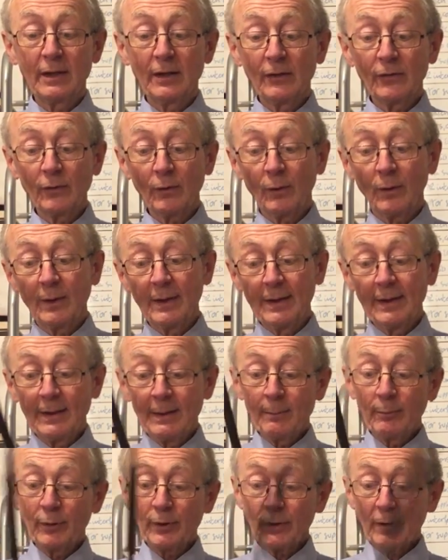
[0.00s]
So
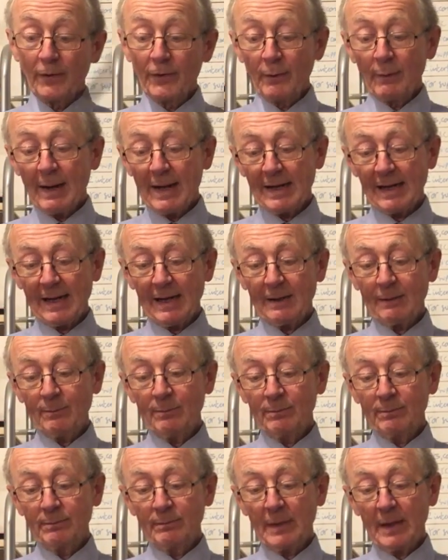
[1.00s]
put it on the red line,
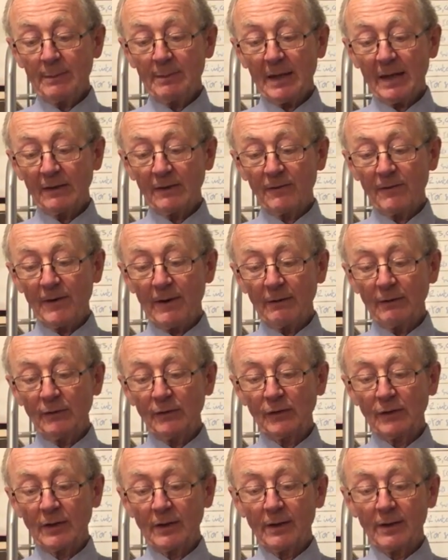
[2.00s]
maybe at the very
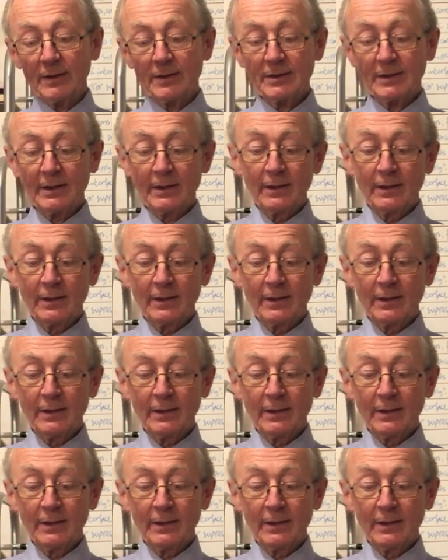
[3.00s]
start,